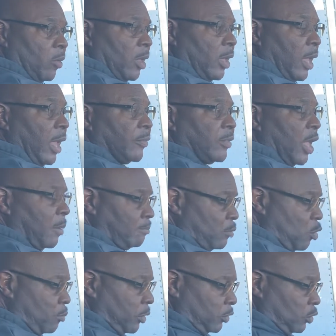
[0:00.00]
At that
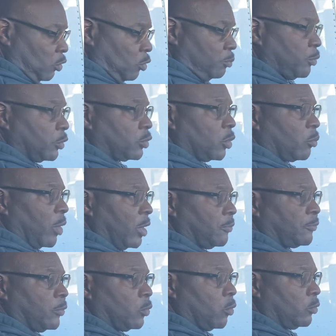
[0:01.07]
moment, you'll put your right
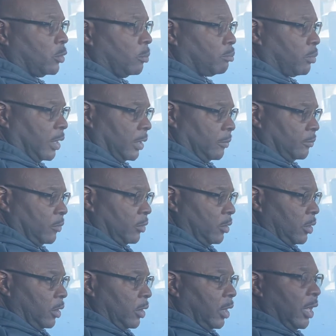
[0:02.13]
foot on the brake.
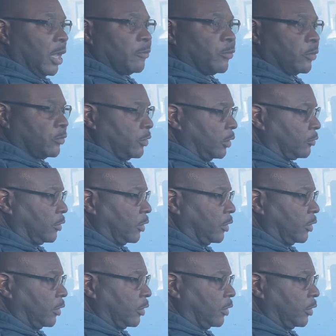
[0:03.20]
And for 60